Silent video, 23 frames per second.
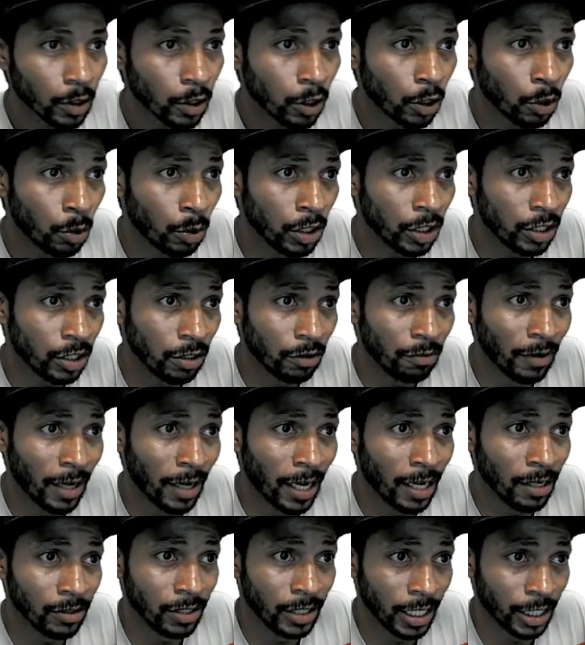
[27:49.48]
Going into the
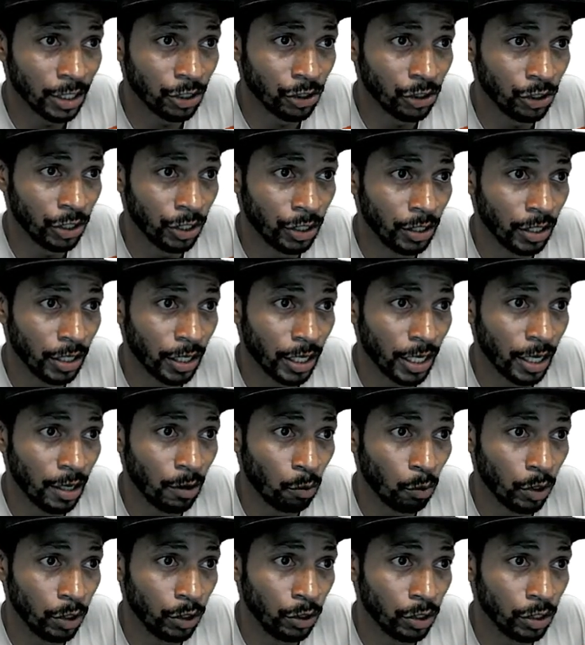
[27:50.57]
File section and
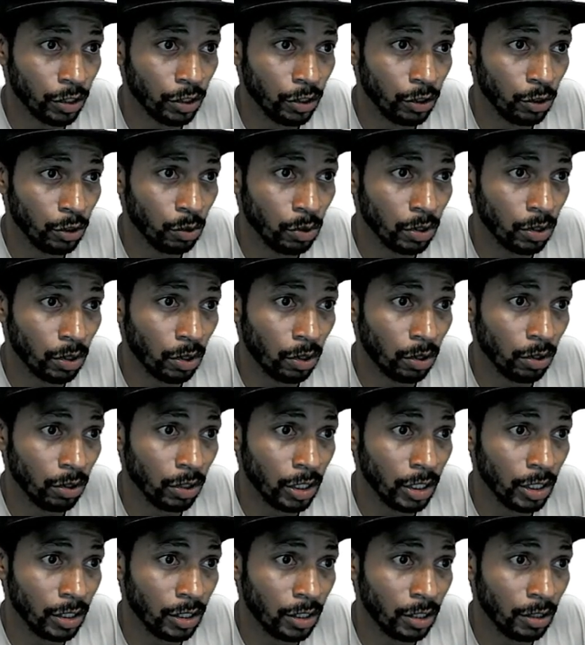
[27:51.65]
what you can do with all
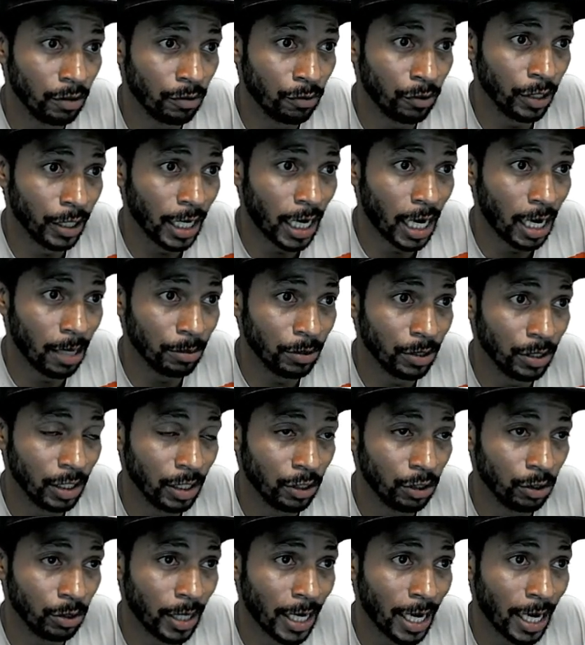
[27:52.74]
these different options
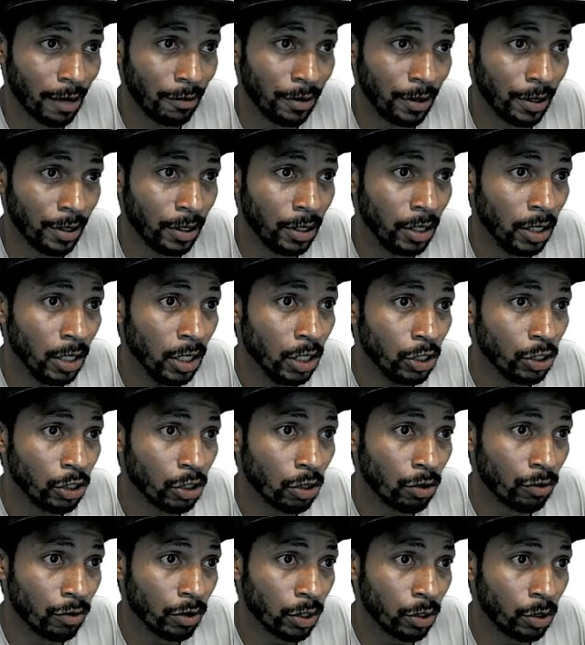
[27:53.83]
that you have here.
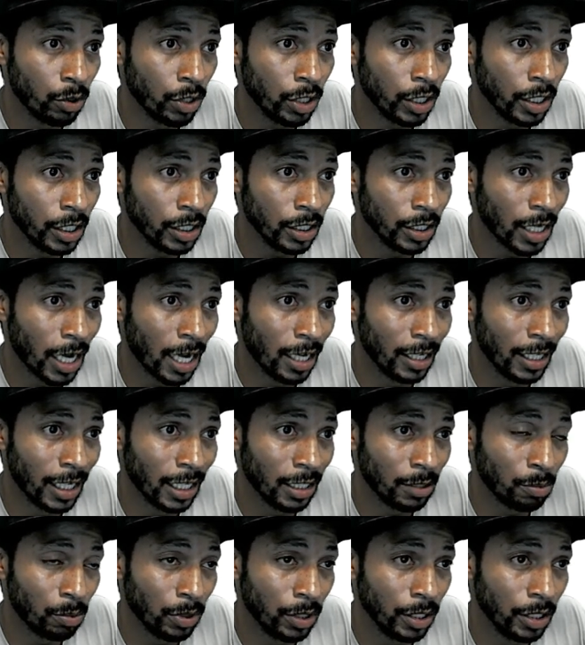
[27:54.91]
Show recordings,
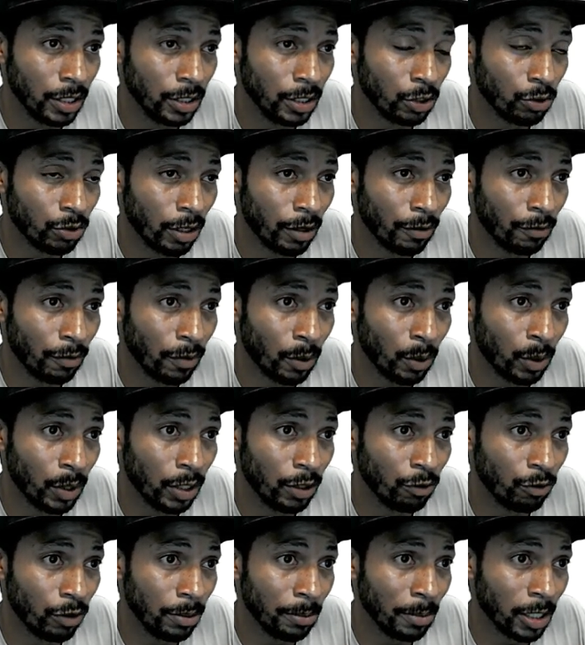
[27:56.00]
that's pretty
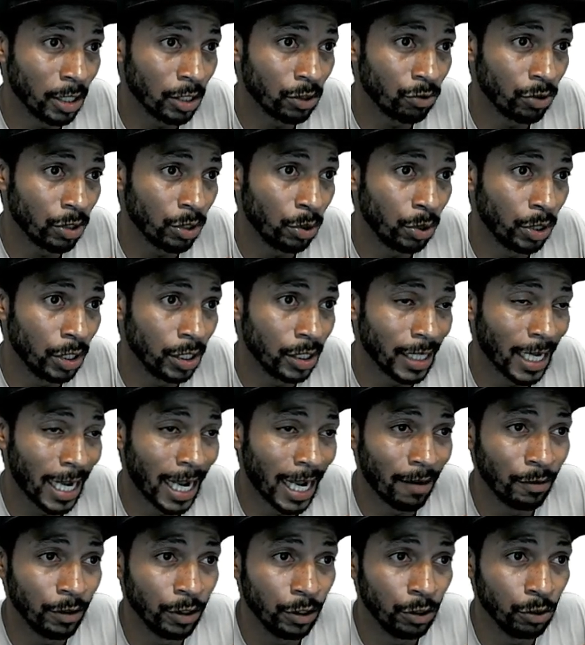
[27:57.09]
straightforward. Remux recordings, I
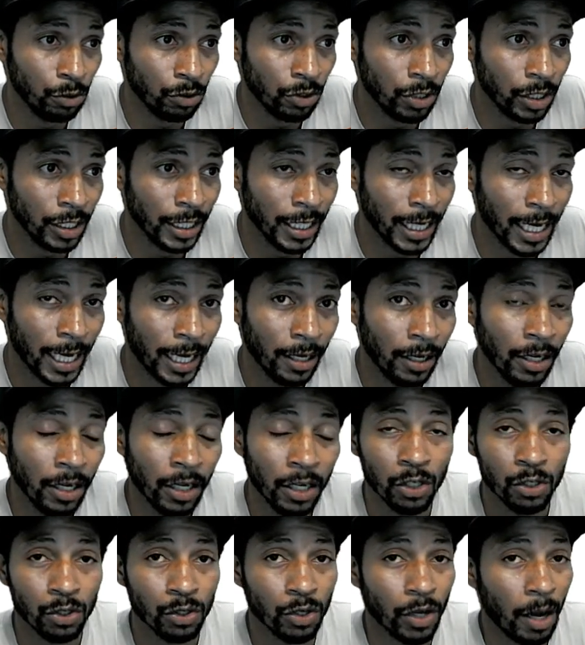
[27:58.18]
haven't used it yet,
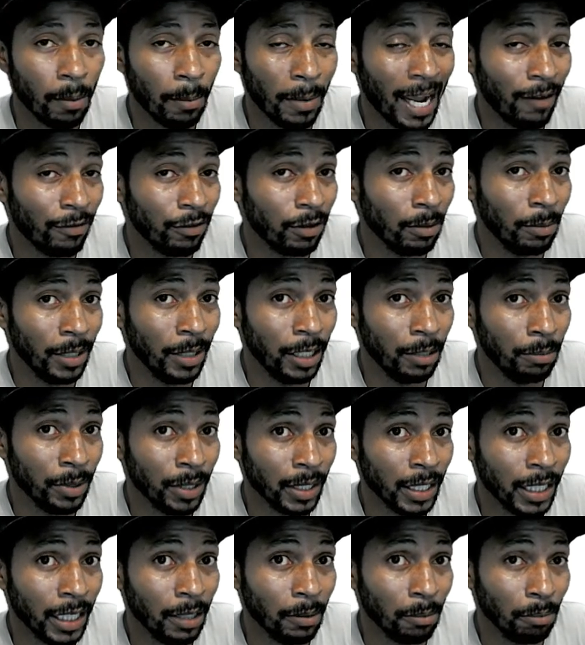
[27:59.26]
so I'm gonna have to
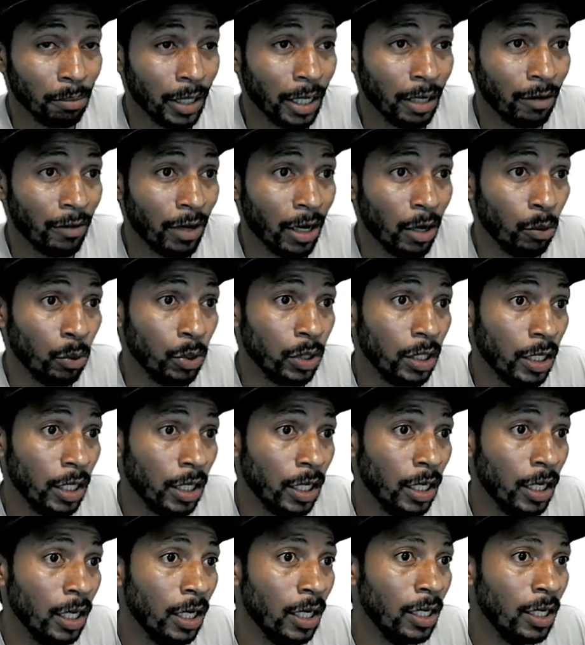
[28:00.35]
manipulate and play around with it.